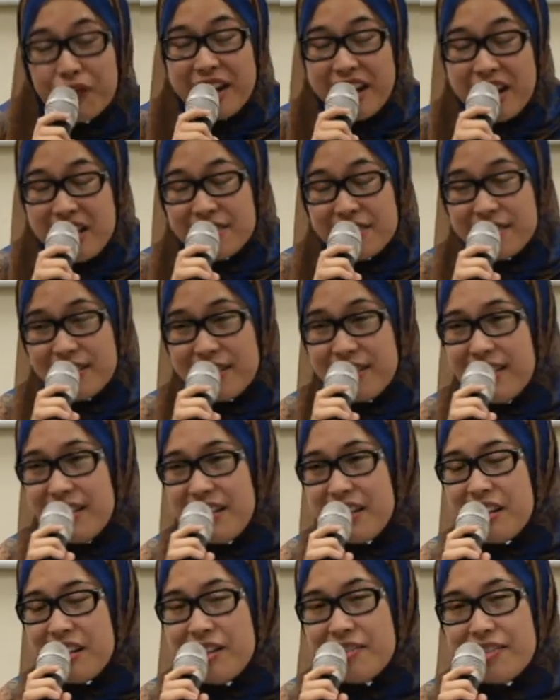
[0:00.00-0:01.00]
I asked.
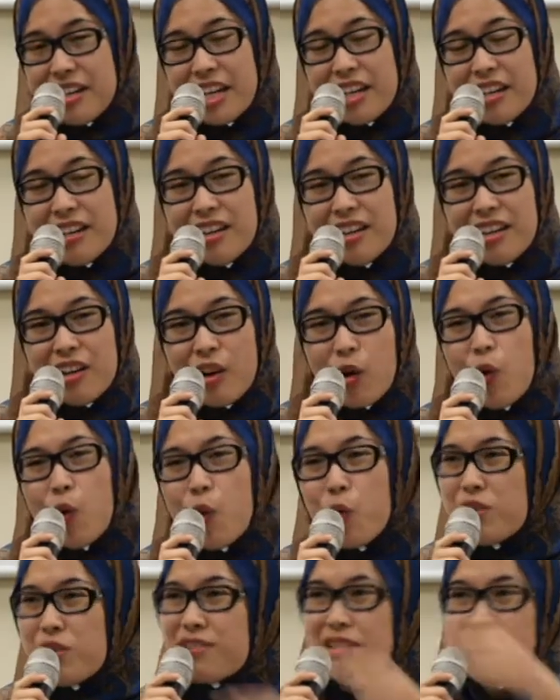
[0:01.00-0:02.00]
And he said,
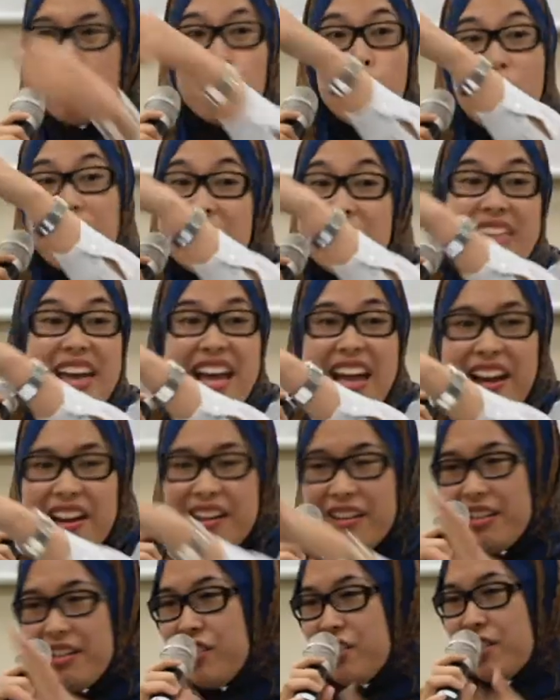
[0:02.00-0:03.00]
oh, somewhere there.
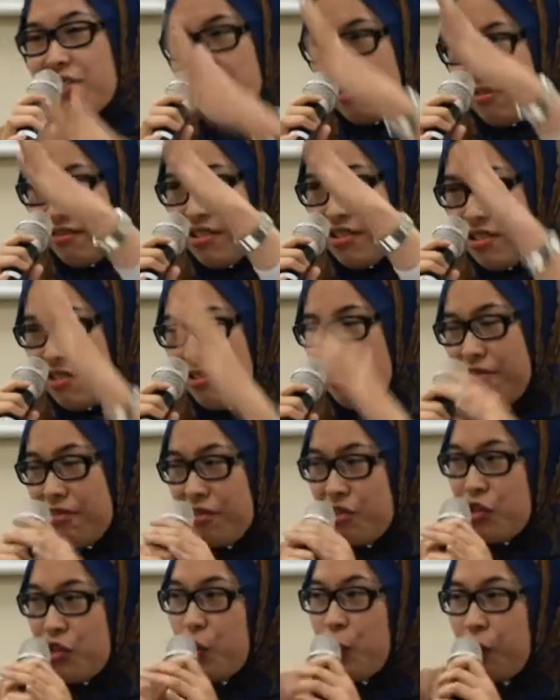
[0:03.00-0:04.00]
He just
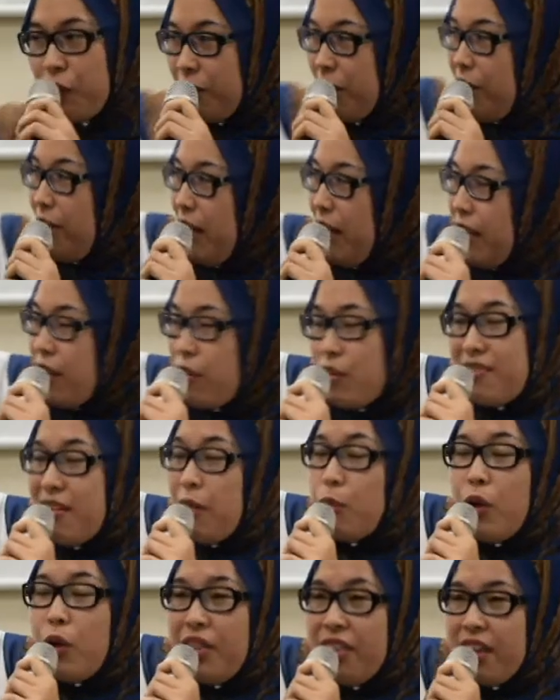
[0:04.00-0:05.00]
showed, like, oh,
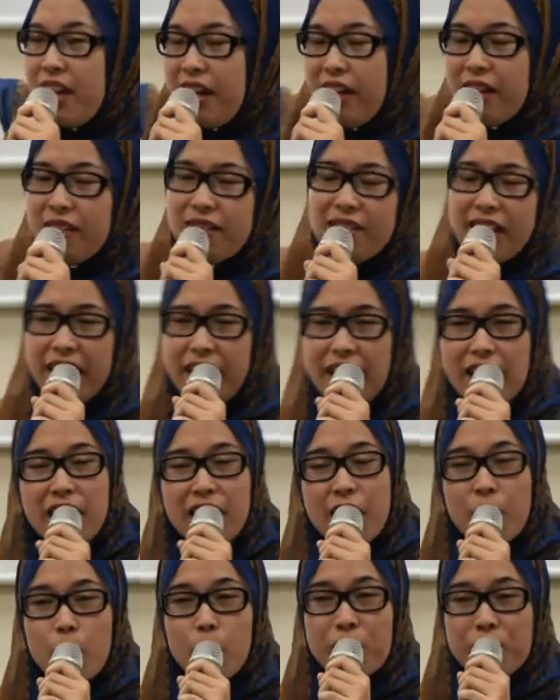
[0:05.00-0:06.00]
somewhere there. I was like,
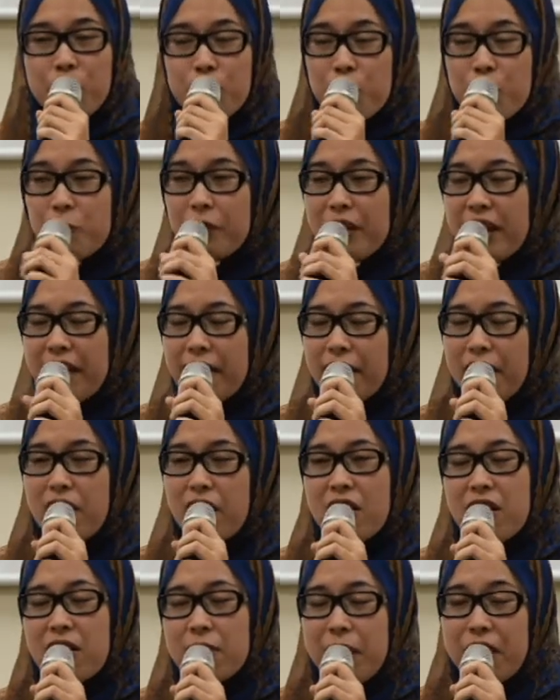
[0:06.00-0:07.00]
with whom? Like,
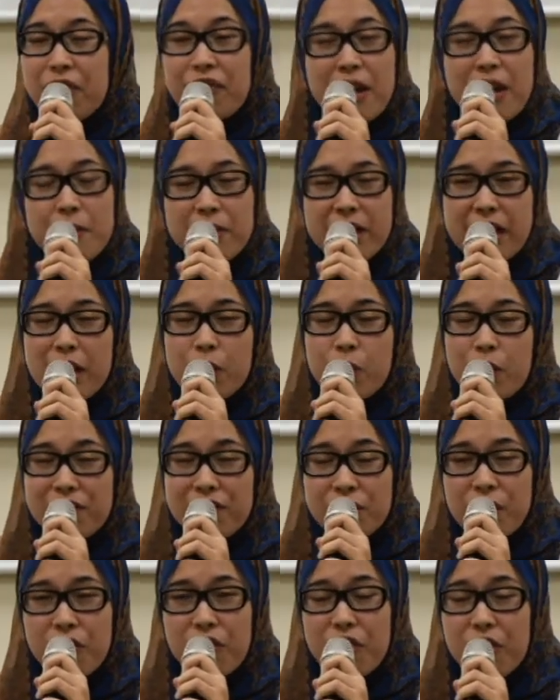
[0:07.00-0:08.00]
my family.
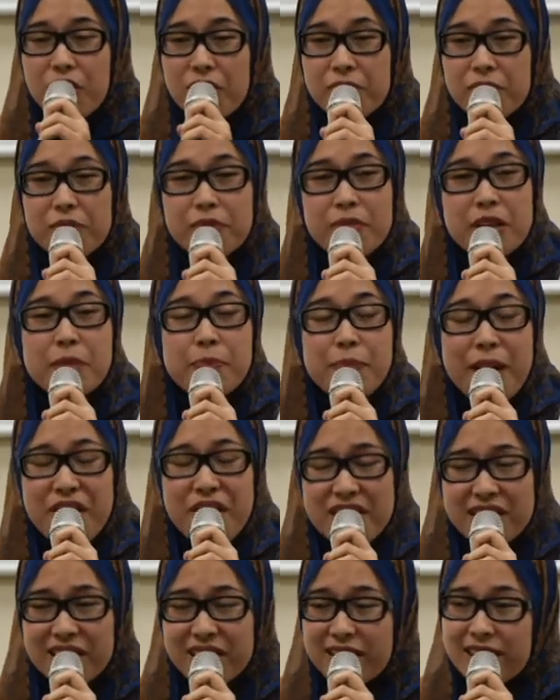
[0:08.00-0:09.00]
Where's your
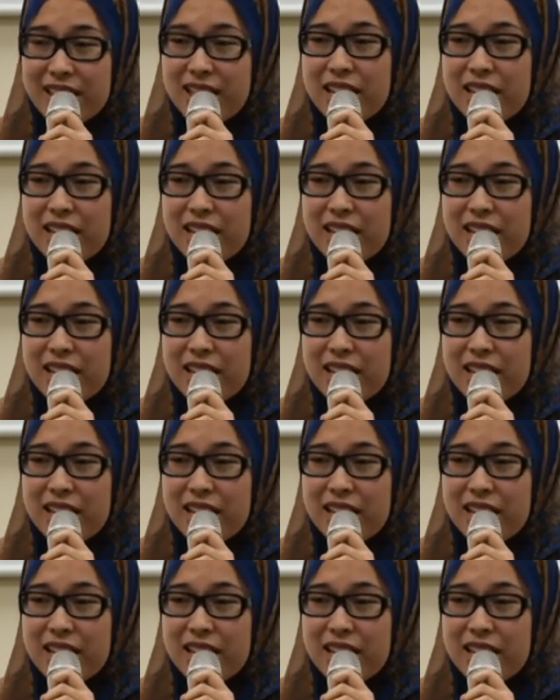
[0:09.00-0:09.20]
parents?